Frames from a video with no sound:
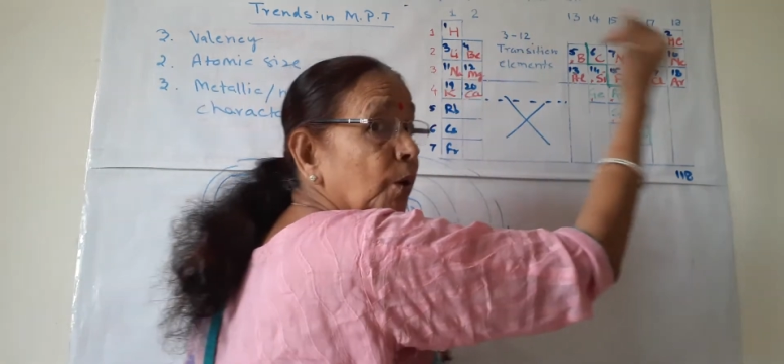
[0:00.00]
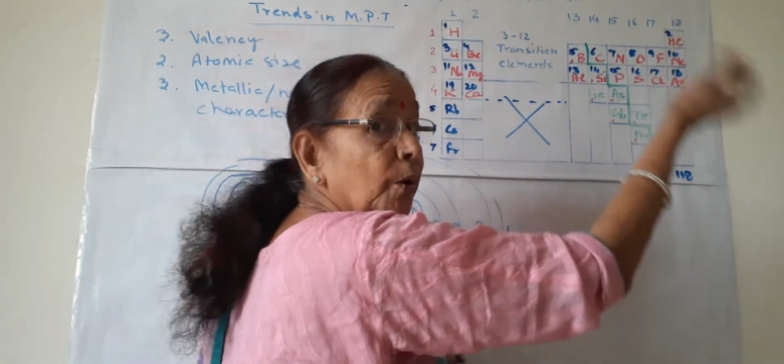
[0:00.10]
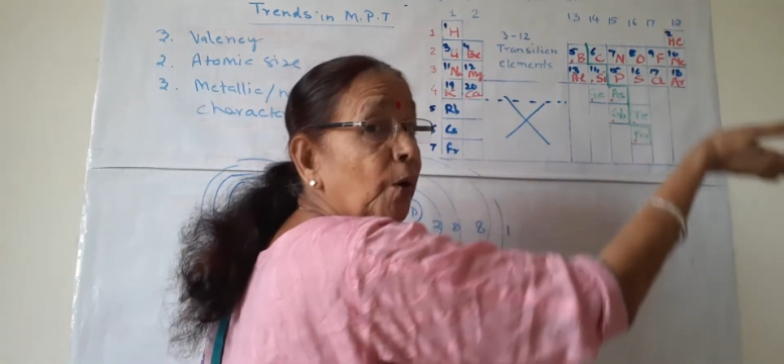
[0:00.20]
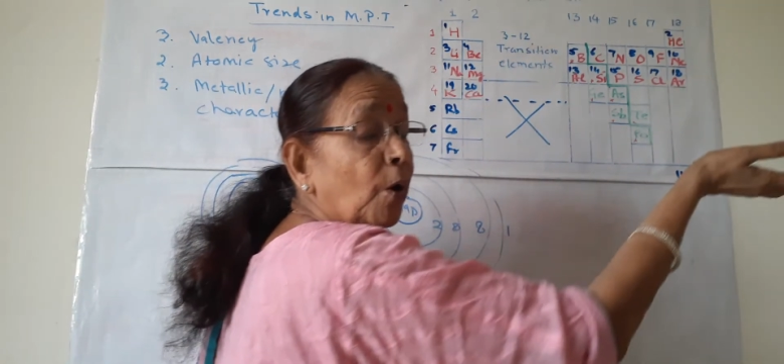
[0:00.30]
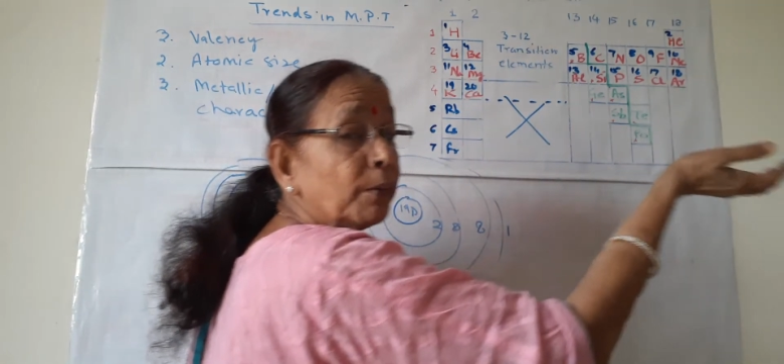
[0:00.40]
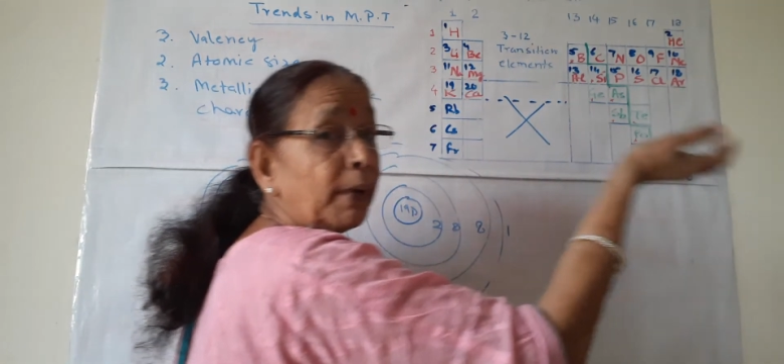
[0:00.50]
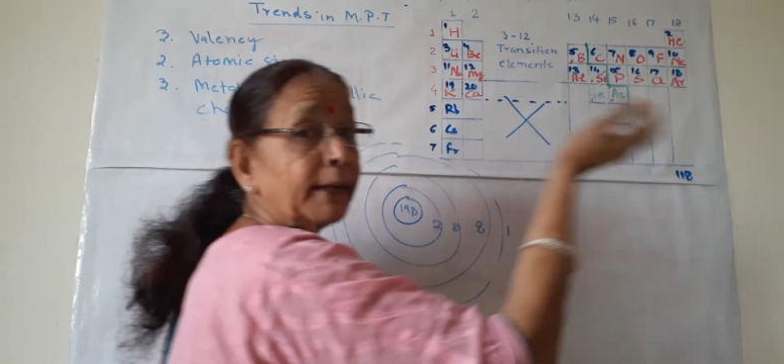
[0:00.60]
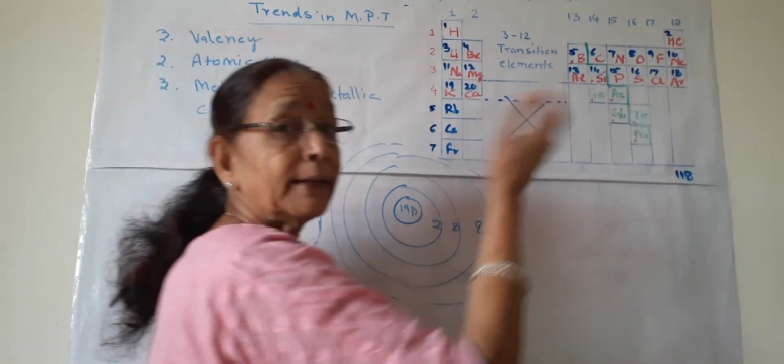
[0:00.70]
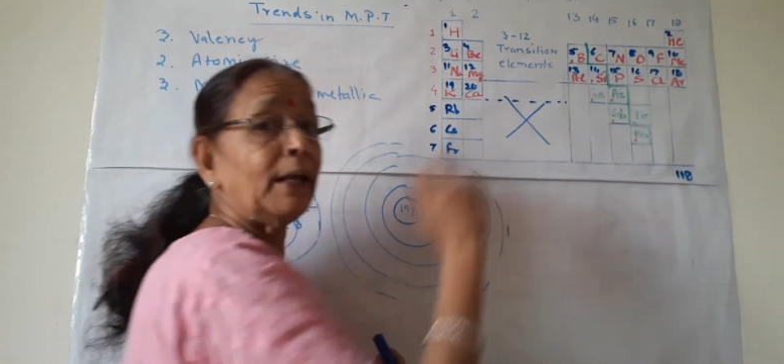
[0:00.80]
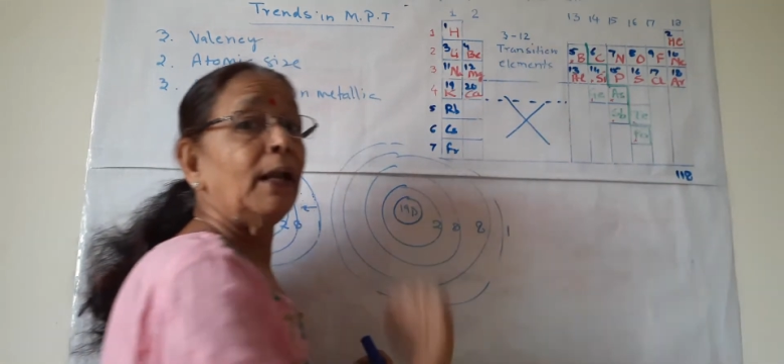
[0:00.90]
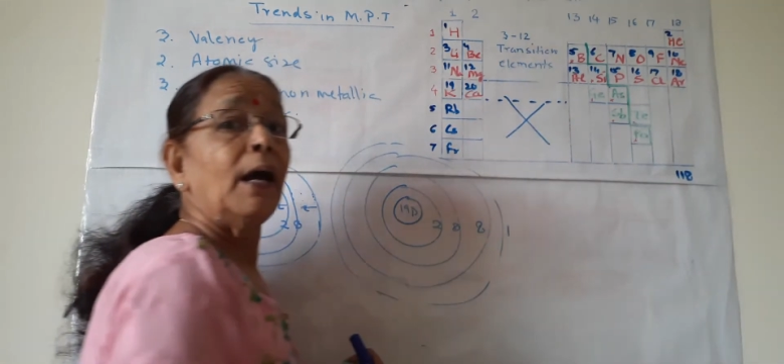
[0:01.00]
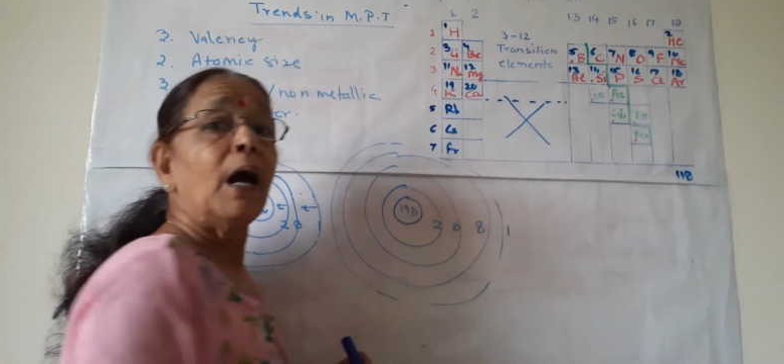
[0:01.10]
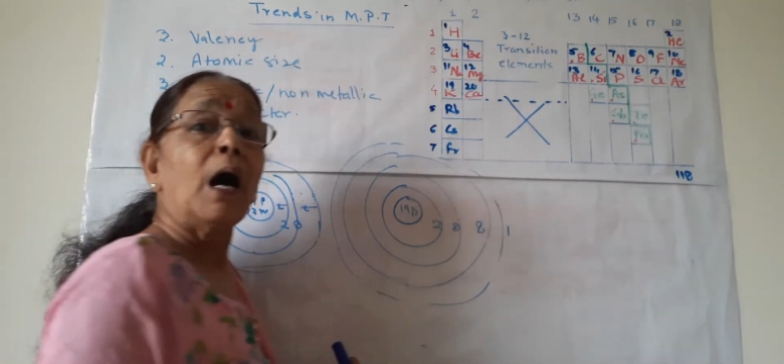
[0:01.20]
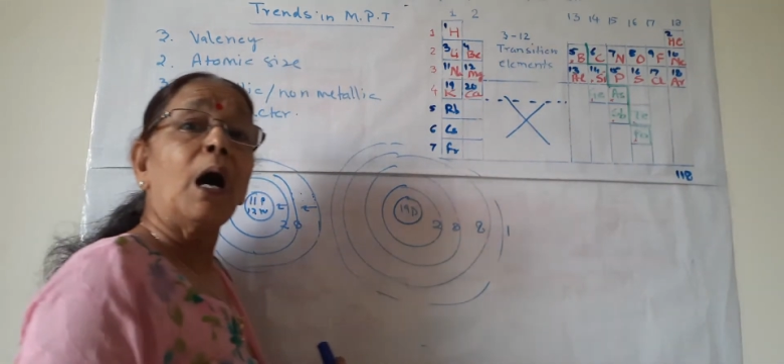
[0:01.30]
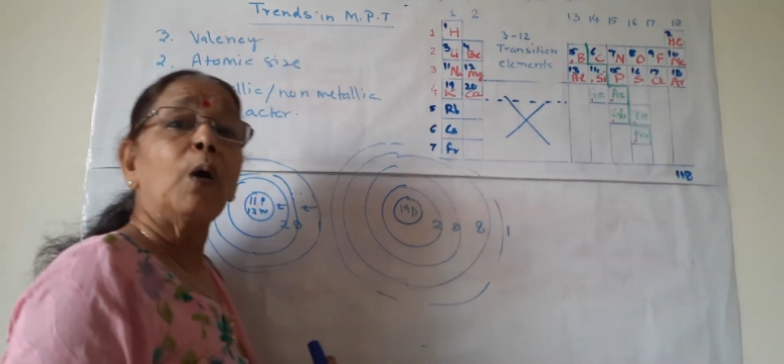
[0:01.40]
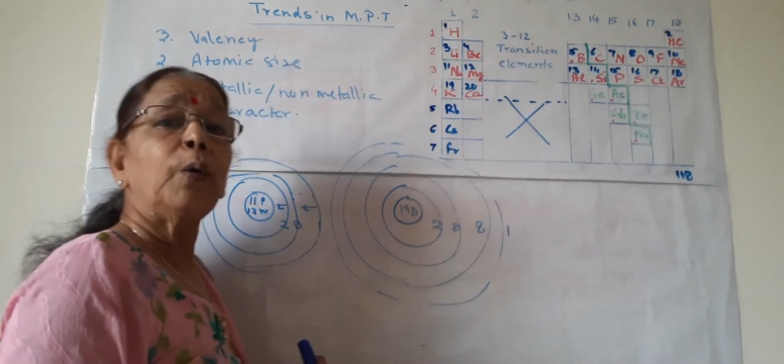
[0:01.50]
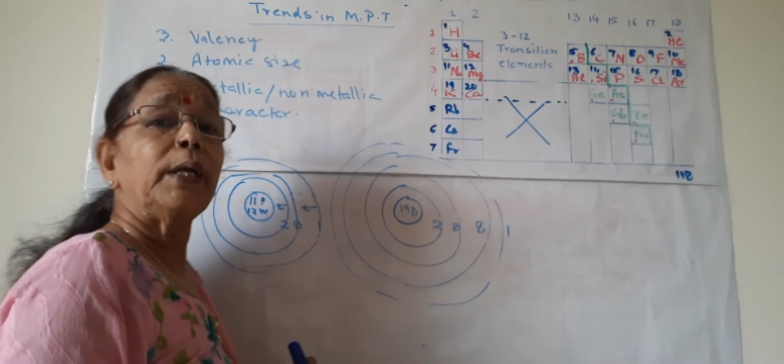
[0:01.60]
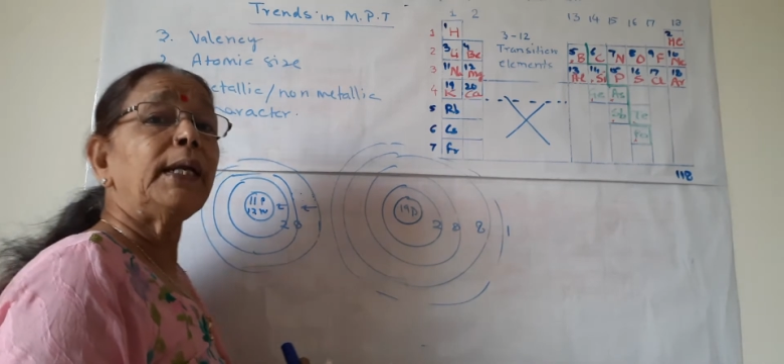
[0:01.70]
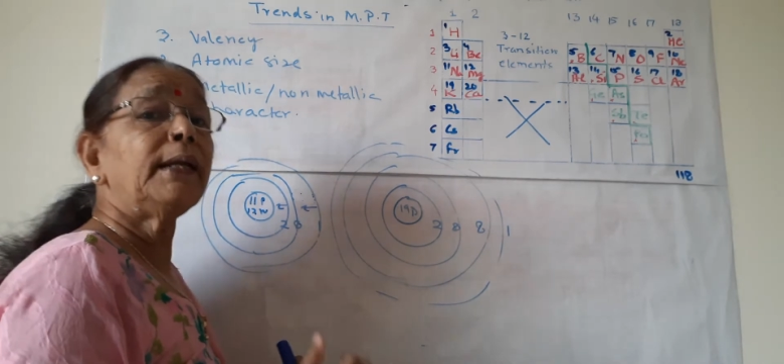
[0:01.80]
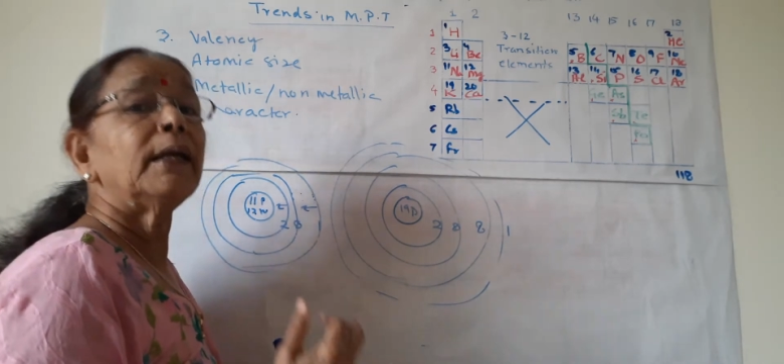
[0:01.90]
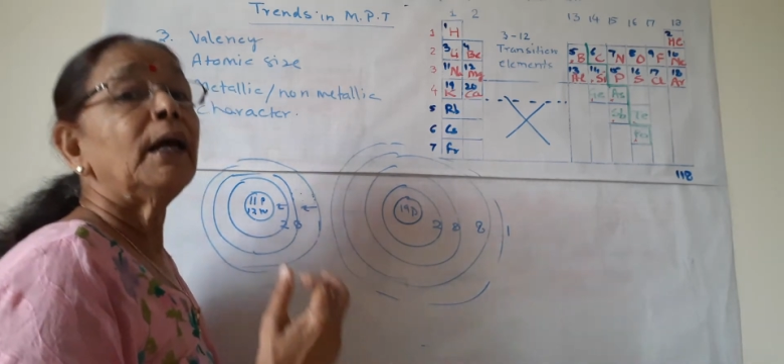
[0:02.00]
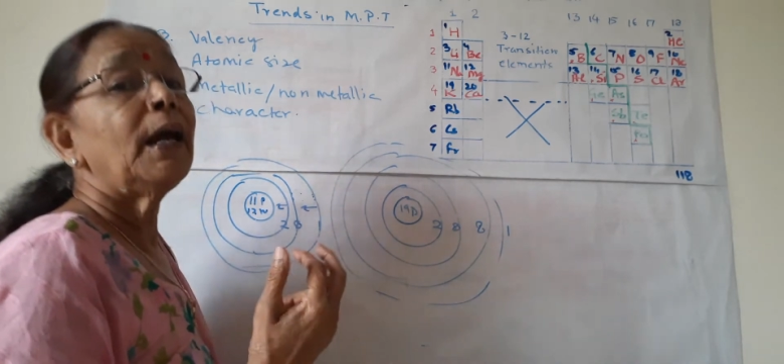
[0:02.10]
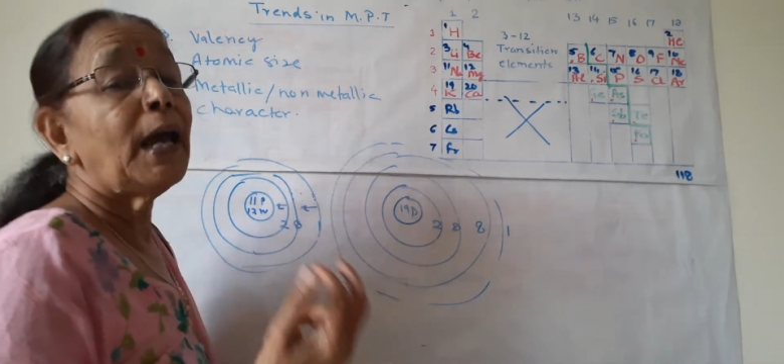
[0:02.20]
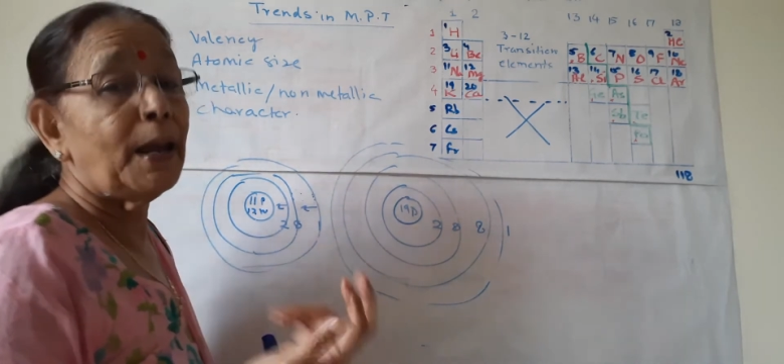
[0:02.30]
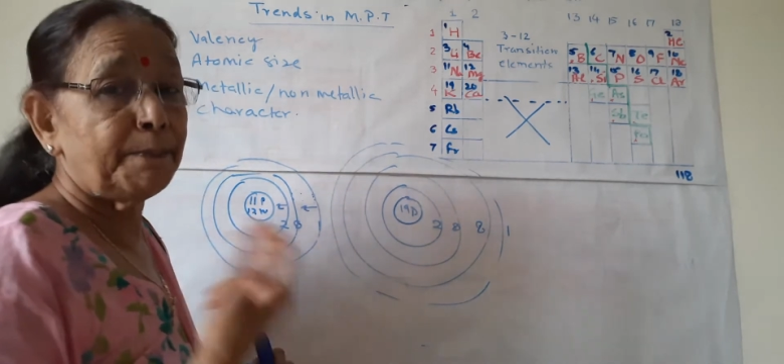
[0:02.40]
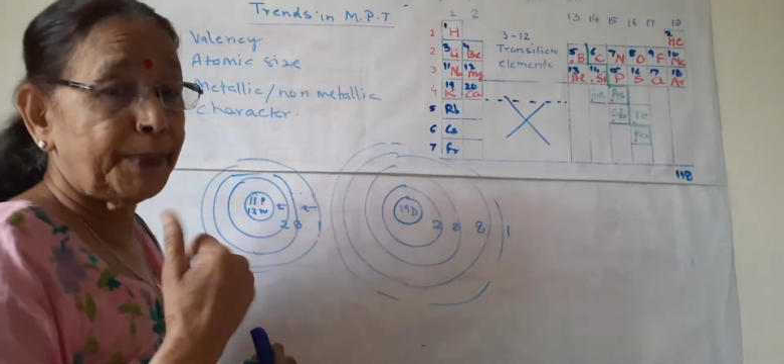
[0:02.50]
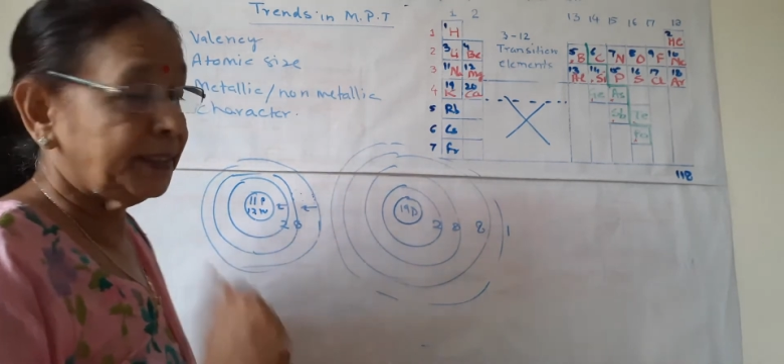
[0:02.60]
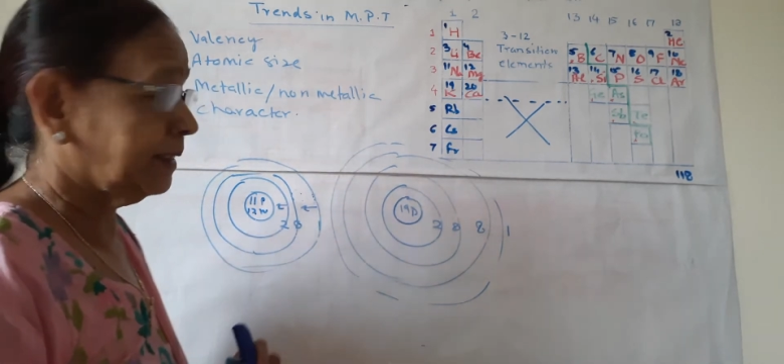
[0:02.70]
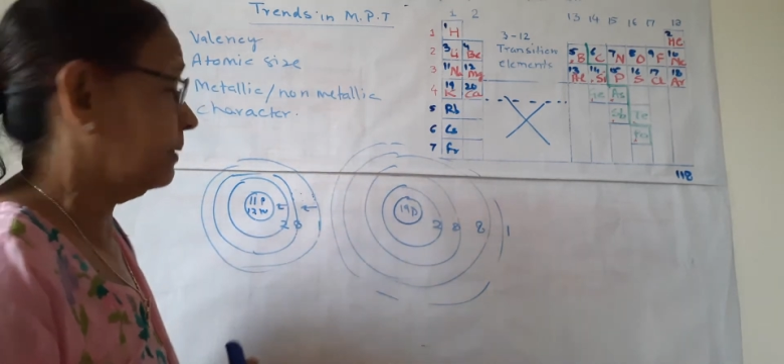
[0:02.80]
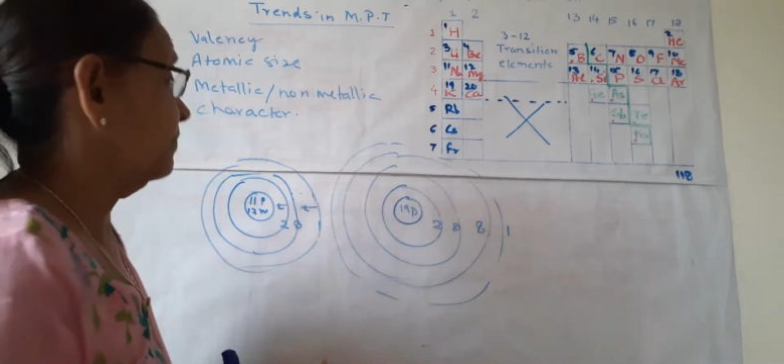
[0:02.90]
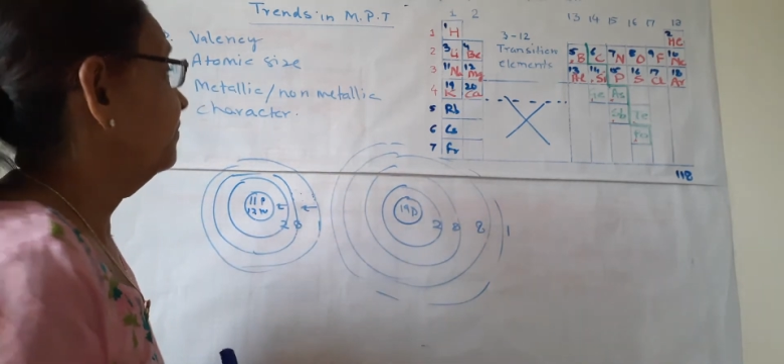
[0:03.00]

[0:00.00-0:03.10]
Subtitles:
non-metal. How it happens?